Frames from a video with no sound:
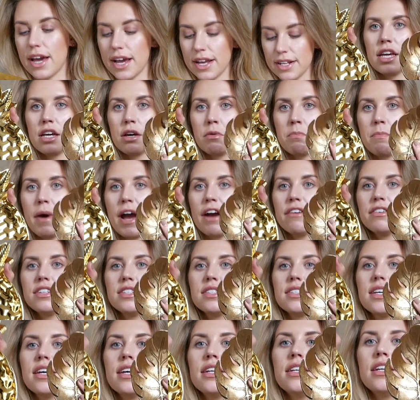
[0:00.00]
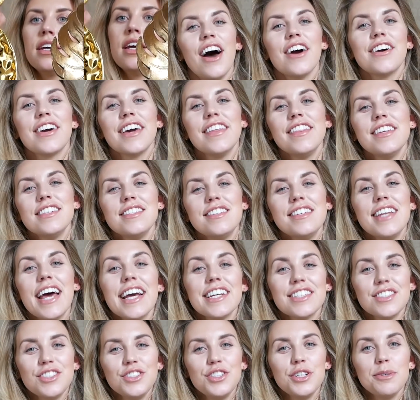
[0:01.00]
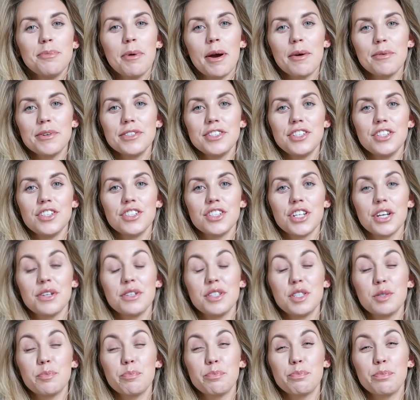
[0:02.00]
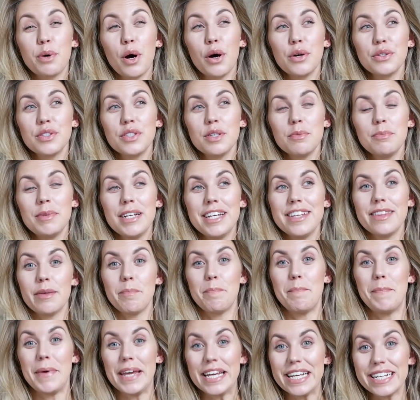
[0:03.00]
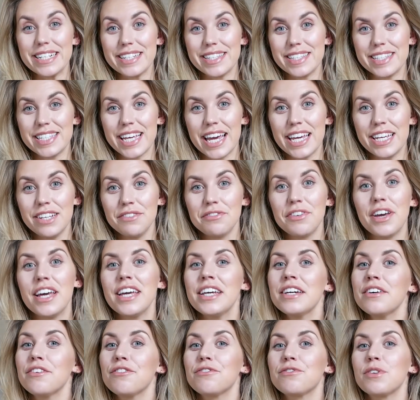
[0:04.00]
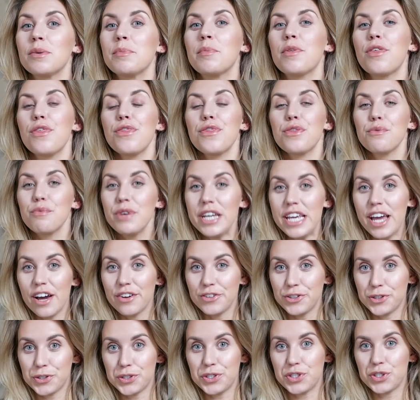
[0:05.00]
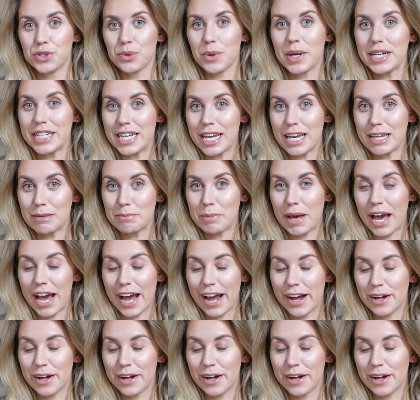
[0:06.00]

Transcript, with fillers: in comparison. Okay this next dupe I want to show you is possibly the biggest saving from £328